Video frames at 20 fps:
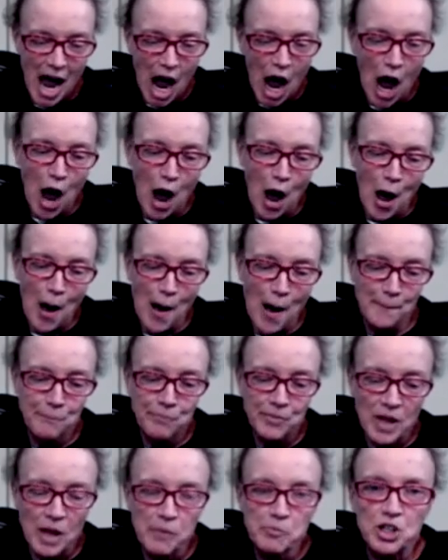
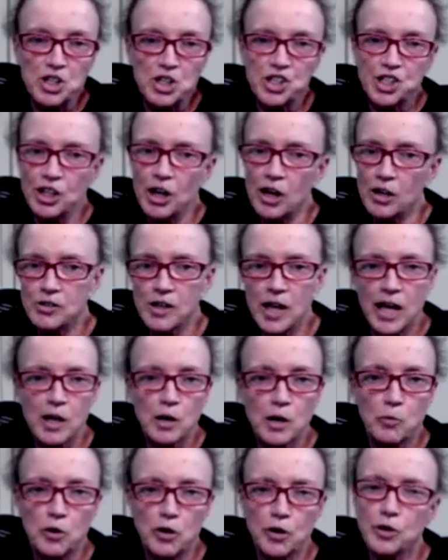But she also had to
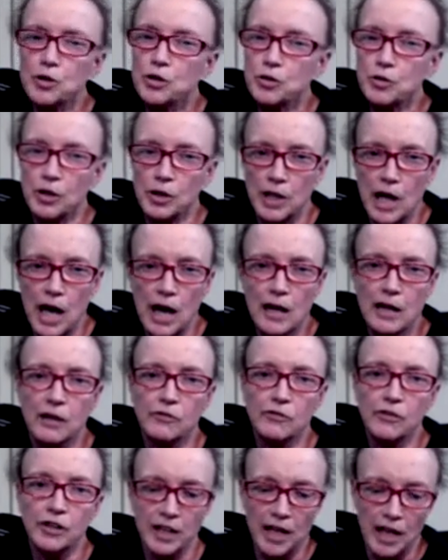work through a lot of,
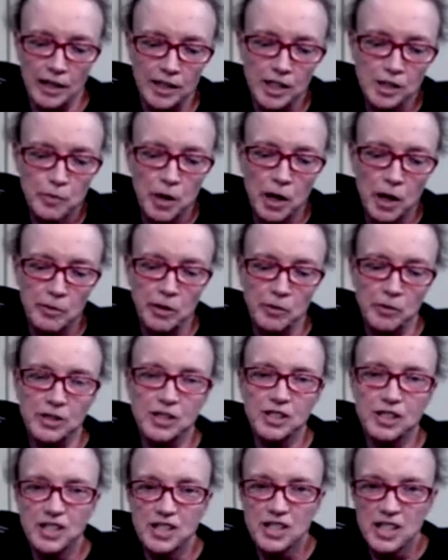again, this puppy
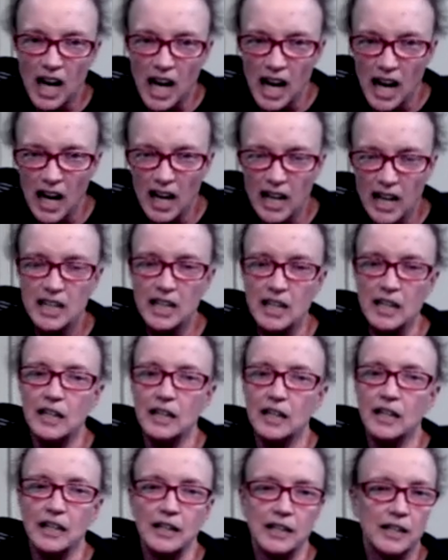was
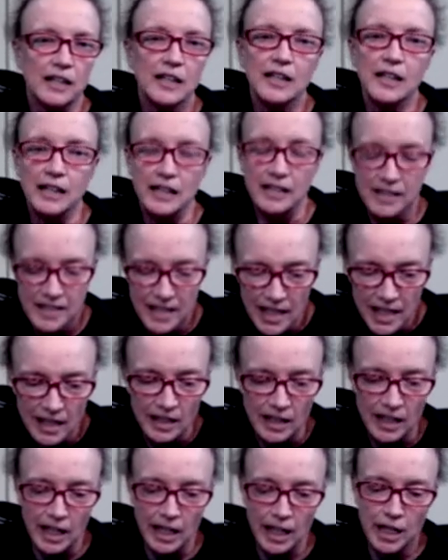tiny and
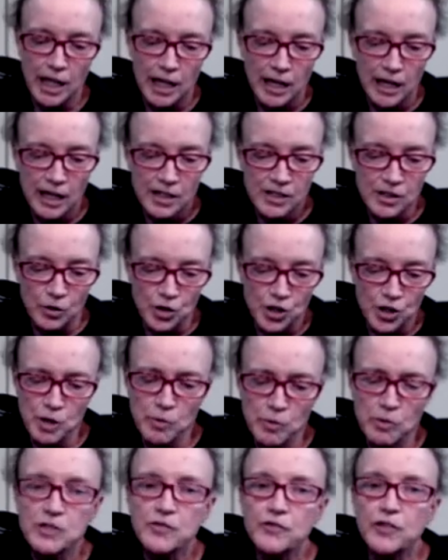sickly, so she
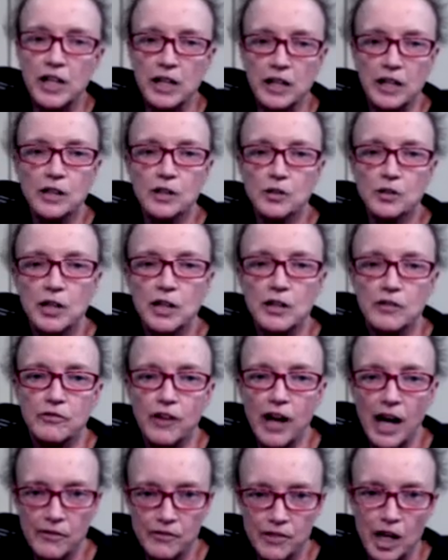was feeding it 3 to
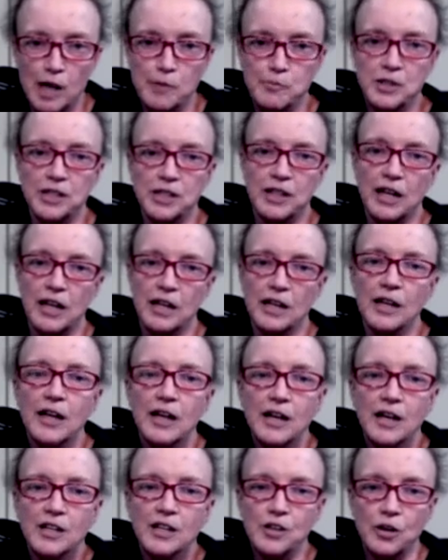5 times a day.
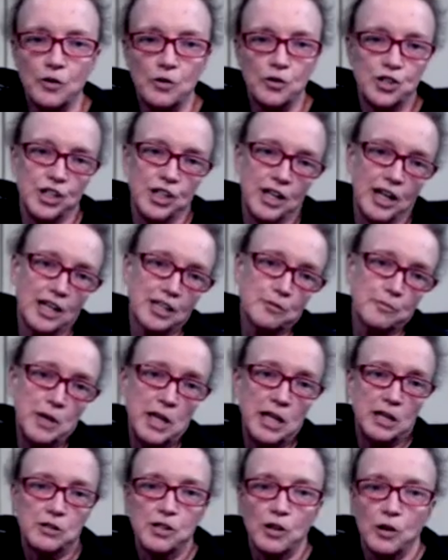So she asked
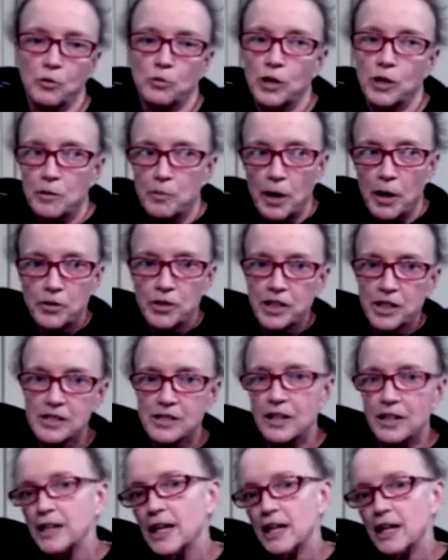me, so what about this
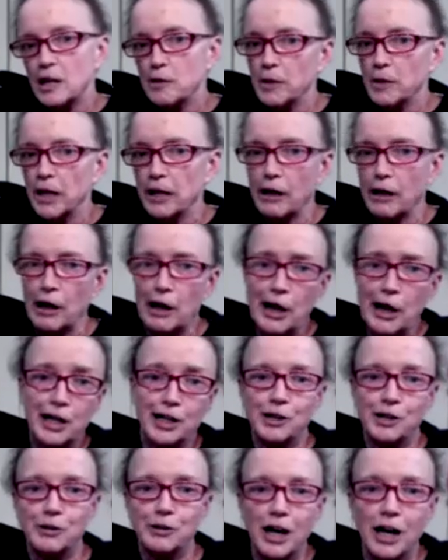and that? I'm like,
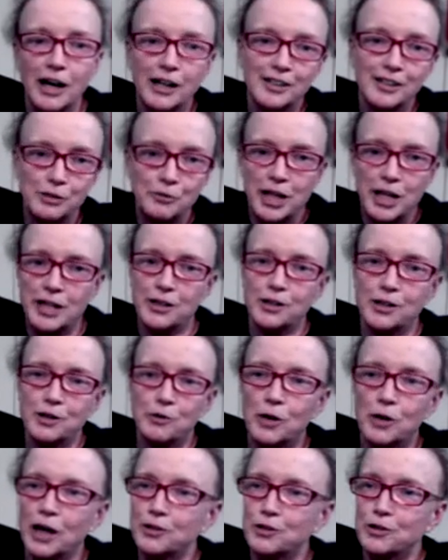hey, well, we had
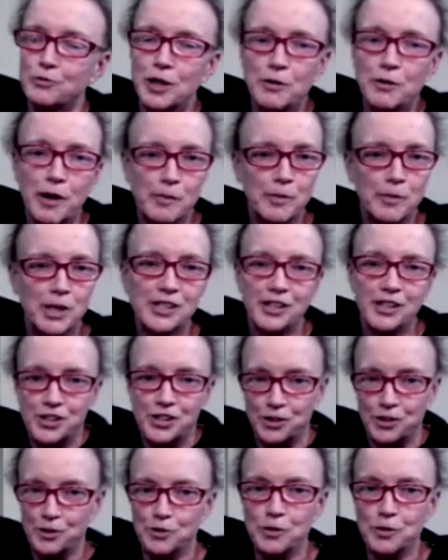a 3-way
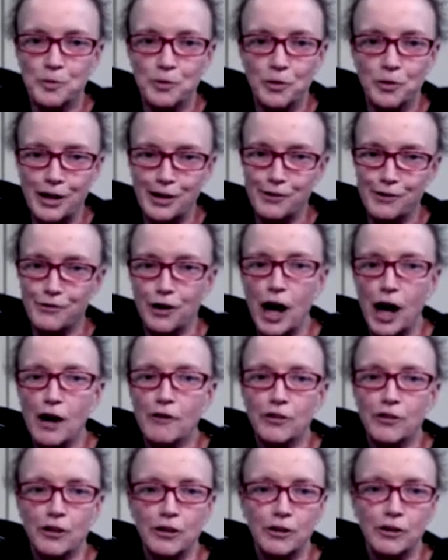messenger group going
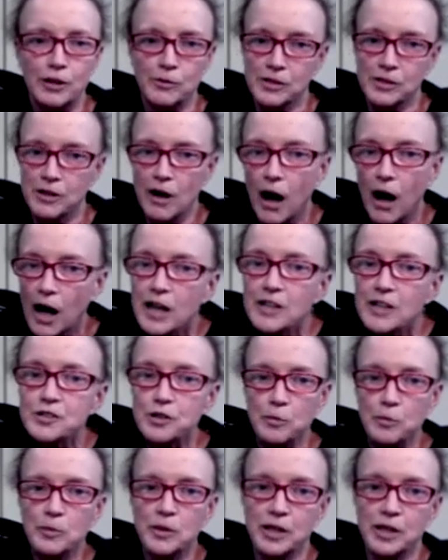forever, and it was
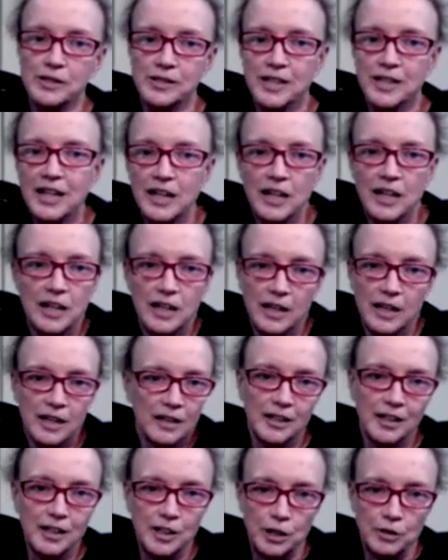awesome because,
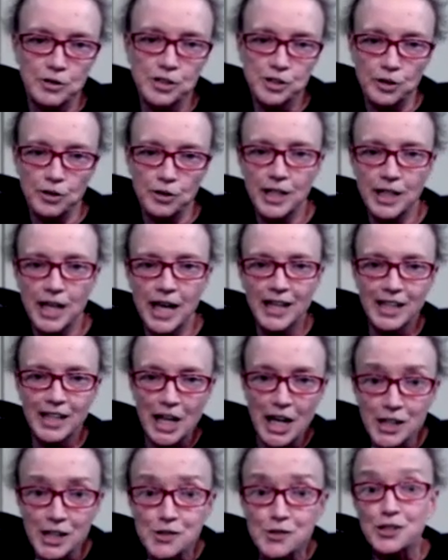you know, Sterling had the
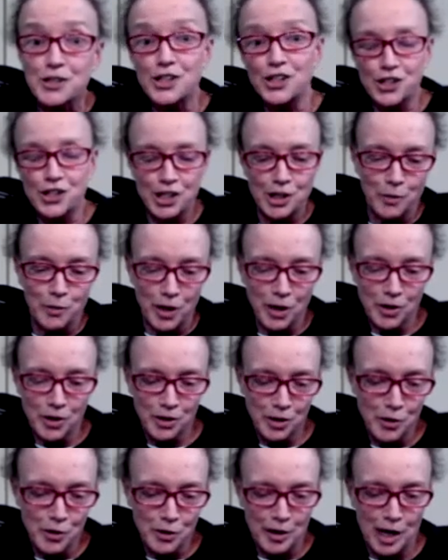answers because she worked
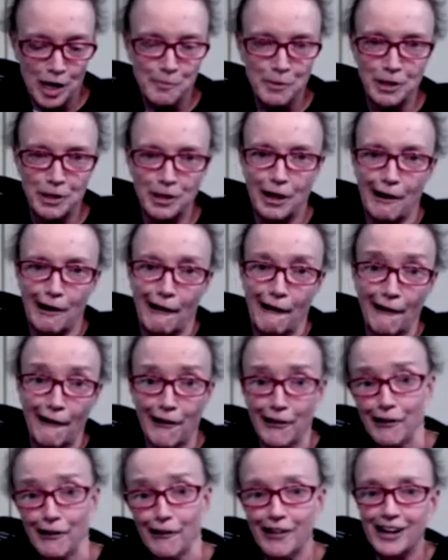through it, and I'd be like, oh,
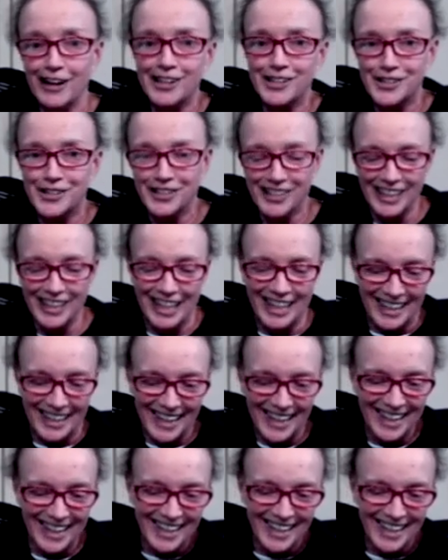no, ask Sterling.